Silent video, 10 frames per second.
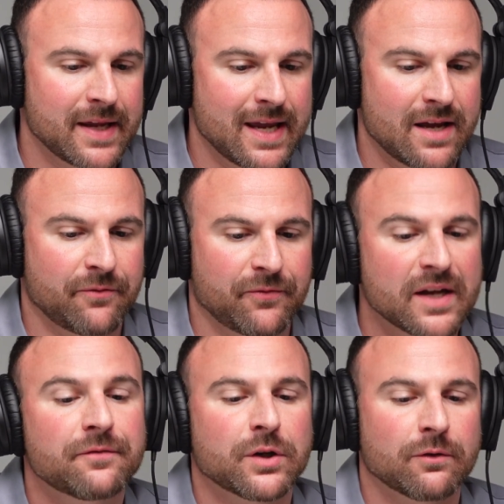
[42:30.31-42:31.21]

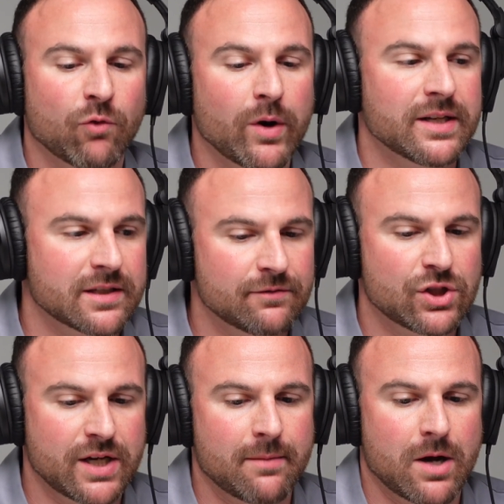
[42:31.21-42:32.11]
if your avoidance of
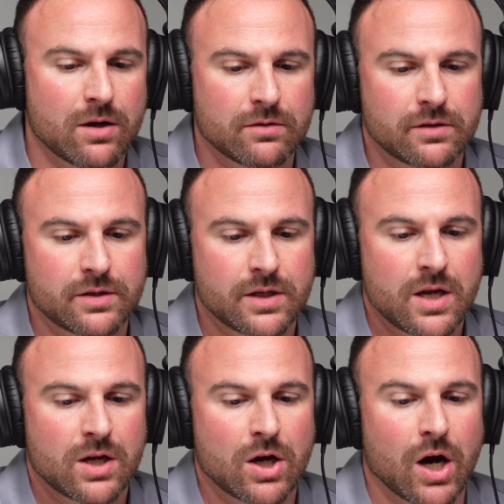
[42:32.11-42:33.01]
GMOs
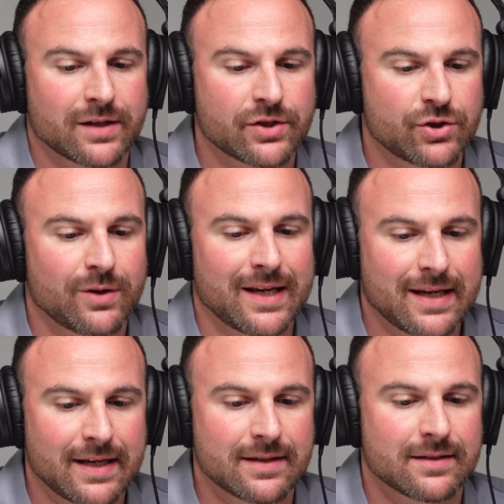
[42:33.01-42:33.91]
causes you to
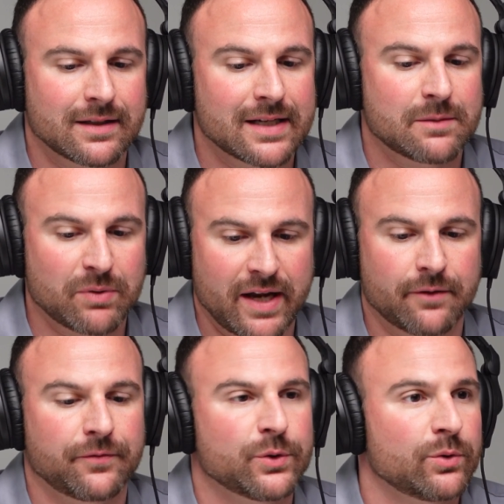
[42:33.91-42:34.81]
eat less plant
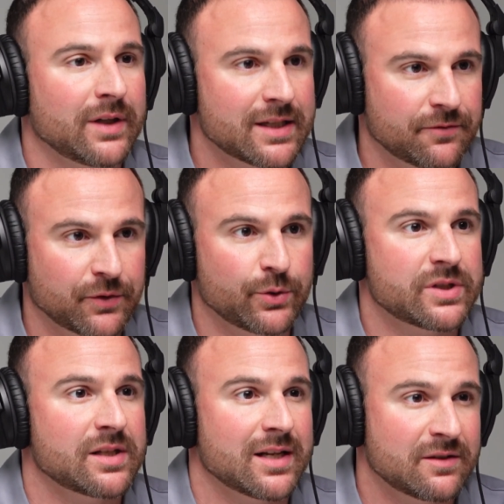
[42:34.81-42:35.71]
food, less
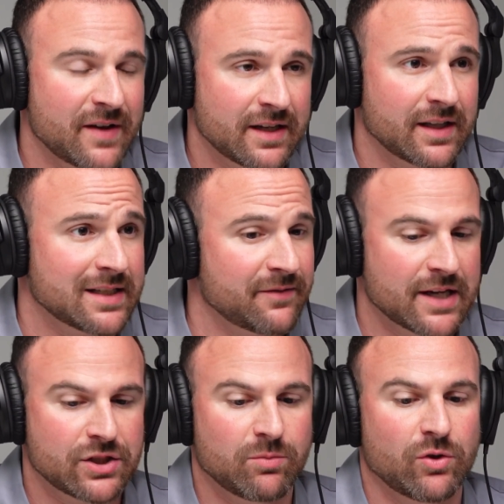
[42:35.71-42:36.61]
fruits, less
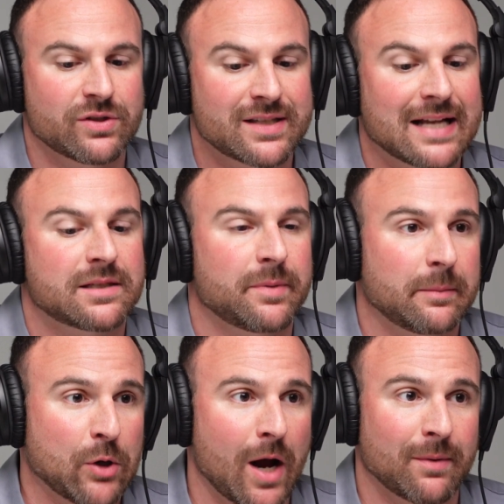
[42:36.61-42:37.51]
vegetables, that's a big
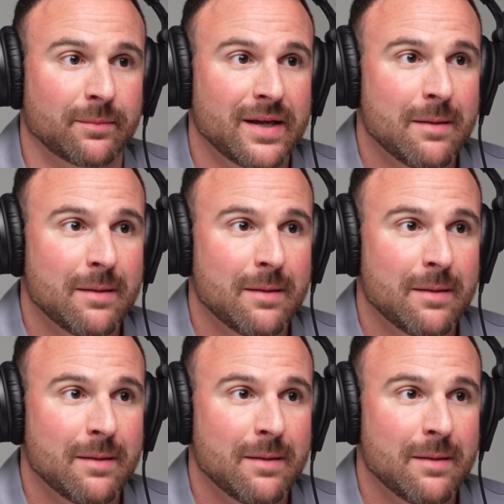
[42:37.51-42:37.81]
problem,